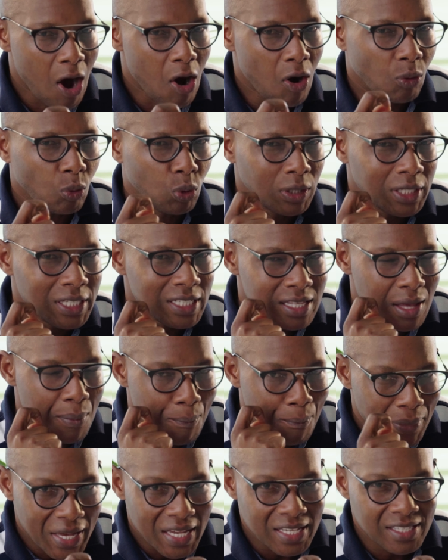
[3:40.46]
what is the
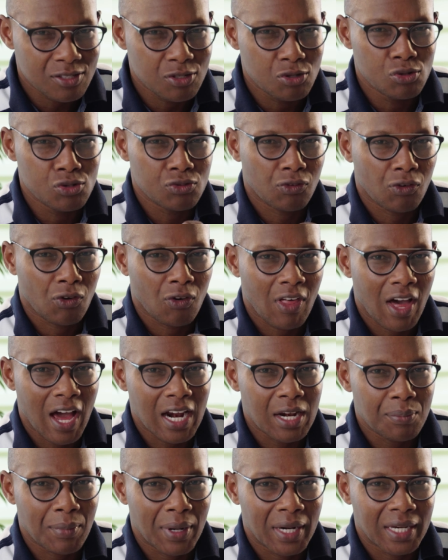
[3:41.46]
best use for
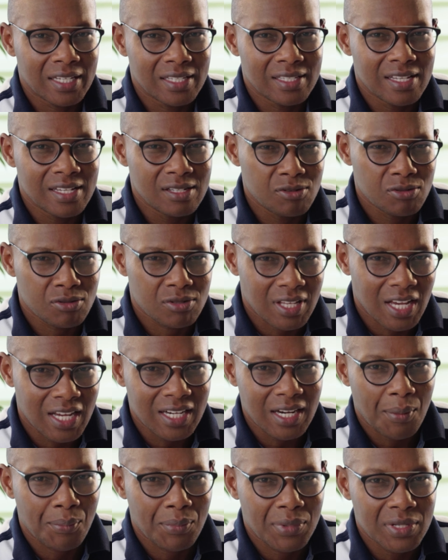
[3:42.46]
that money? Is it to start
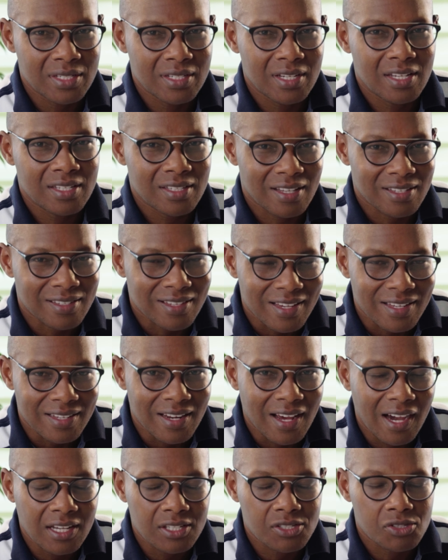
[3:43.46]
a business, a side
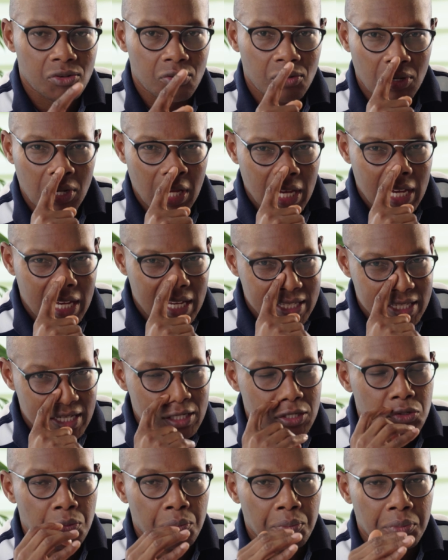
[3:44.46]
hustle? Is
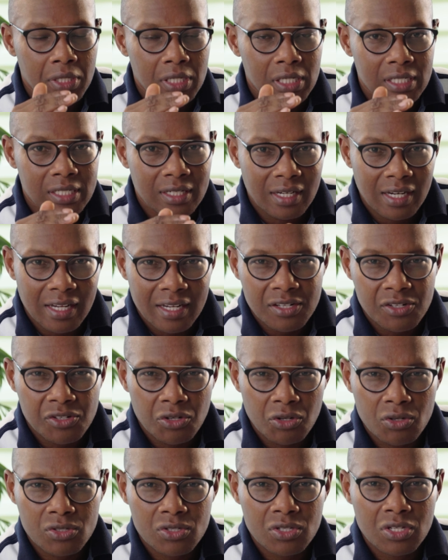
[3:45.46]
it to build
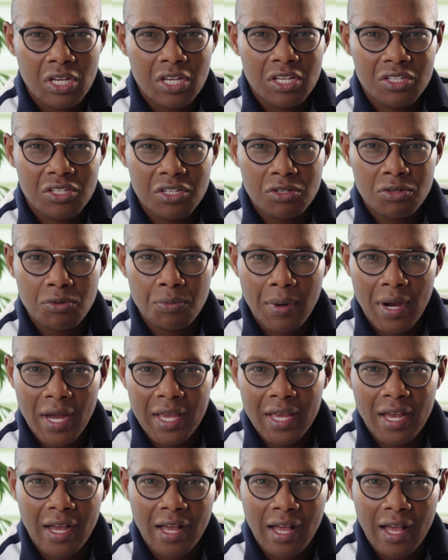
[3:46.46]
rentals? Is it to buy
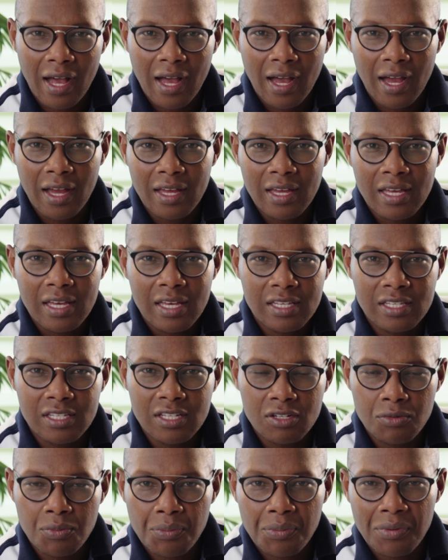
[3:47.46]
a car? Is
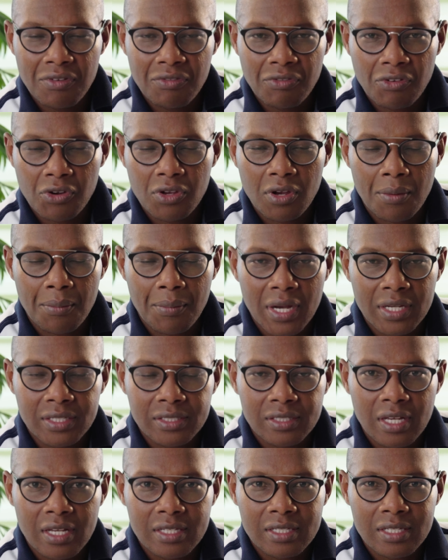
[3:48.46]
it to pay for your
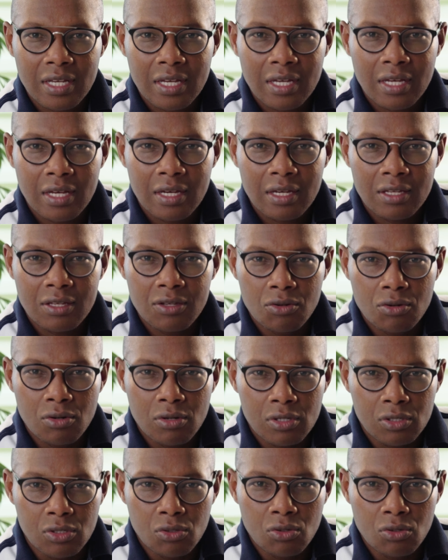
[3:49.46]
masters? You